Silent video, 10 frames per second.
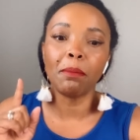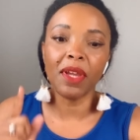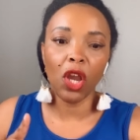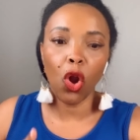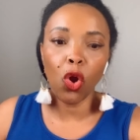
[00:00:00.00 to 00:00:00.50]

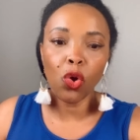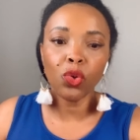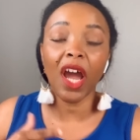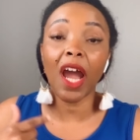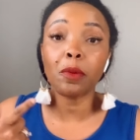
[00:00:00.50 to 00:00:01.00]

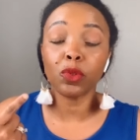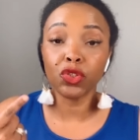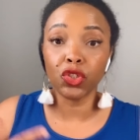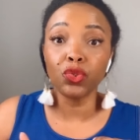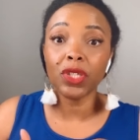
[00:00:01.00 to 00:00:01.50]
Behold, I will
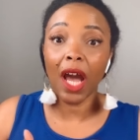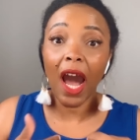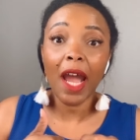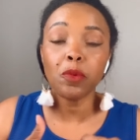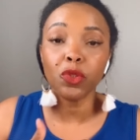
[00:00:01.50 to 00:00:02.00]
do
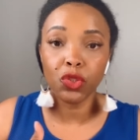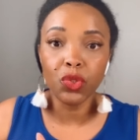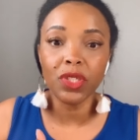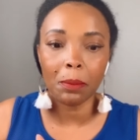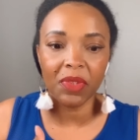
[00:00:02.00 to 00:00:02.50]

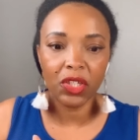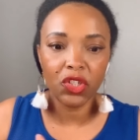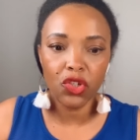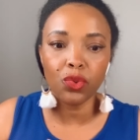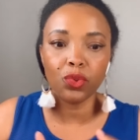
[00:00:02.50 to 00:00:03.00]
something
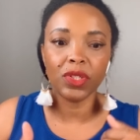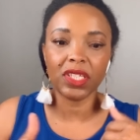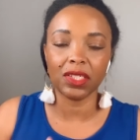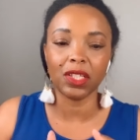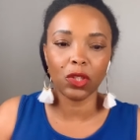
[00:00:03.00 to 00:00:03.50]
new,
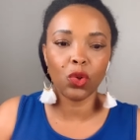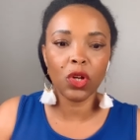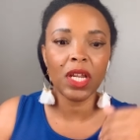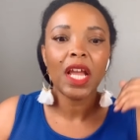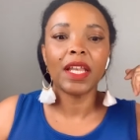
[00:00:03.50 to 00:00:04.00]
says the
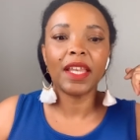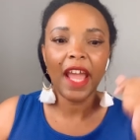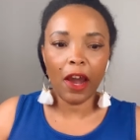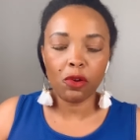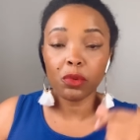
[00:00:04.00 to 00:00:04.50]
Lord.
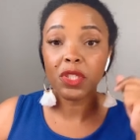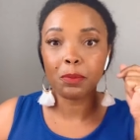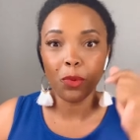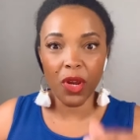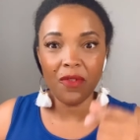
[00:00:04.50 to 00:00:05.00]
Now it will
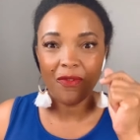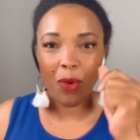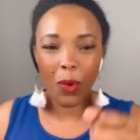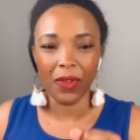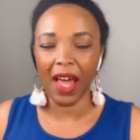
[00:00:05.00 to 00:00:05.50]
spring
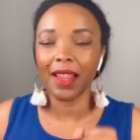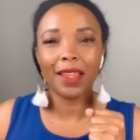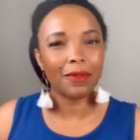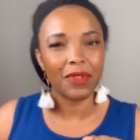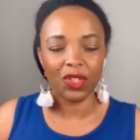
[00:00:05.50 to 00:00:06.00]
forth. I
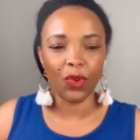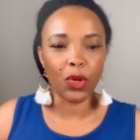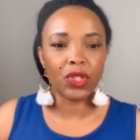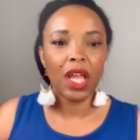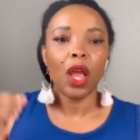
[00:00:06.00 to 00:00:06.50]
love this
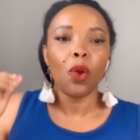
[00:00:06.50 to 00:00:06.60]
verse.